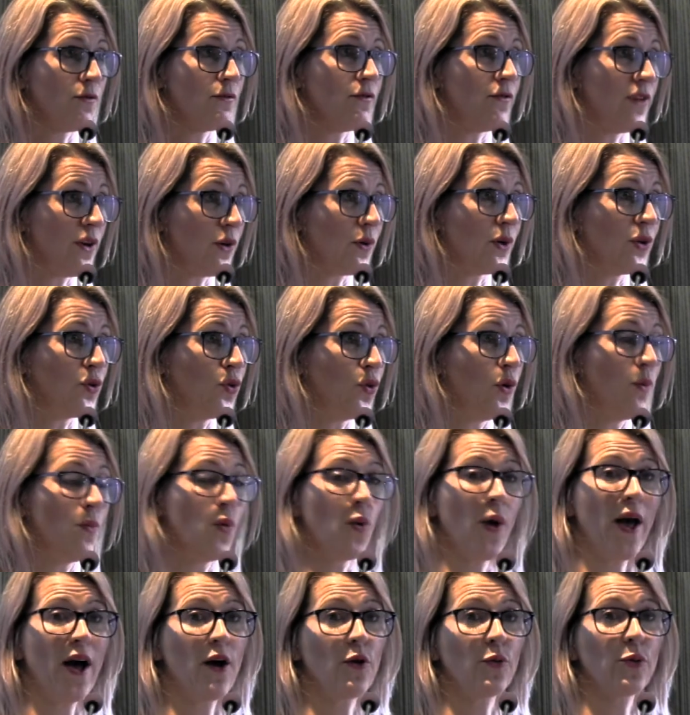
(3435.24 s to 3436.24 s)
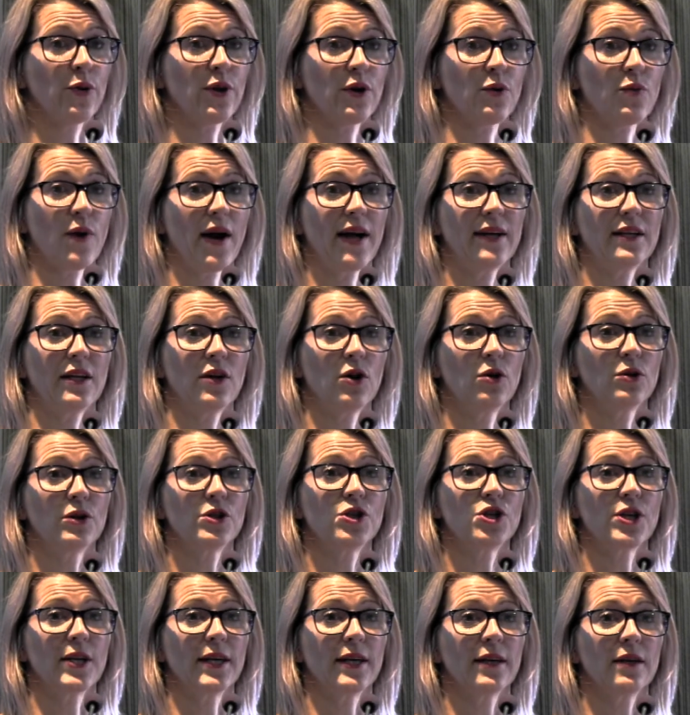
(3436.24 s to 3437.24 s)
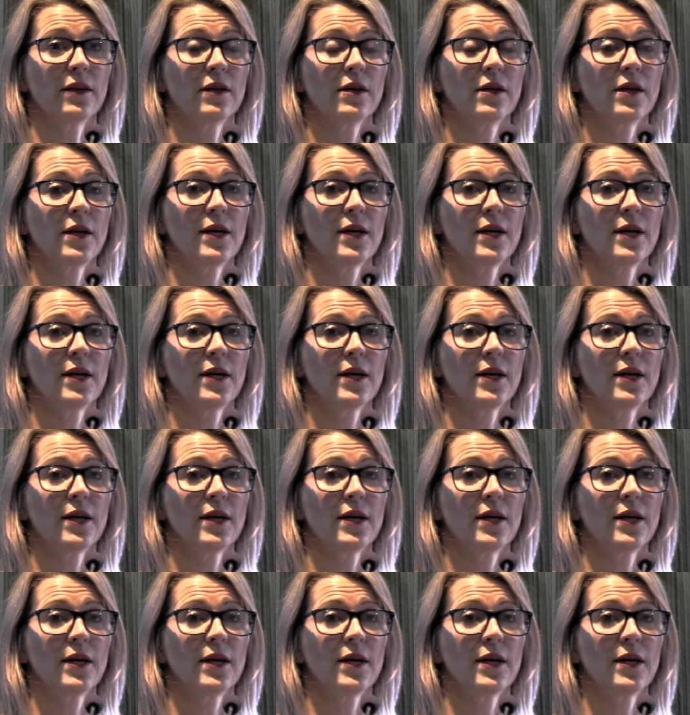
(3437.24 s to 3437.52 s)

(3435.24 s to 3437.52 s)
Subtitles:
very normal, healthy radiology.